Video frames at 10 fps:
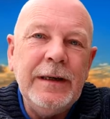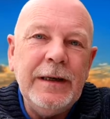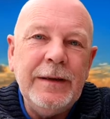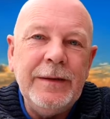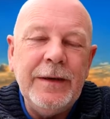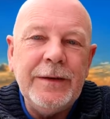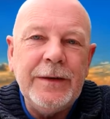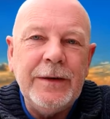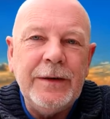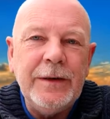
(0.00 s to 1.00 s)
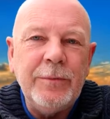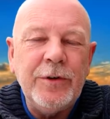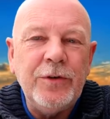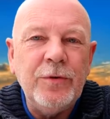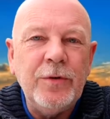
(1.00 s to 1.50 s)
And the other guy I'm
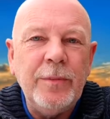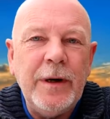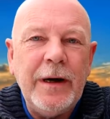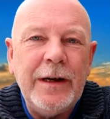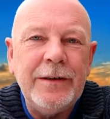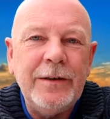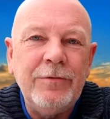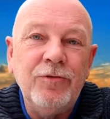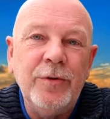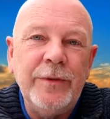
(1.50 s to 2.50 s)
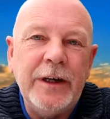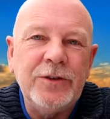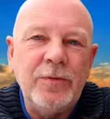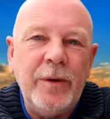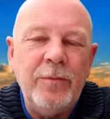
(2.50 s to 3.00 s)
going to talk about had room
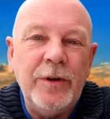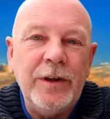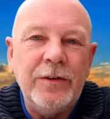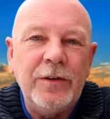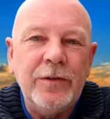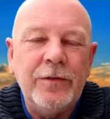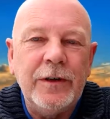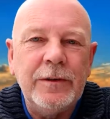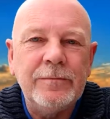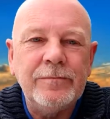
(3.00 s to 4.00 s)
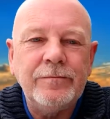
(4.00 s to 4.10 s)
next to him with his girlfriend.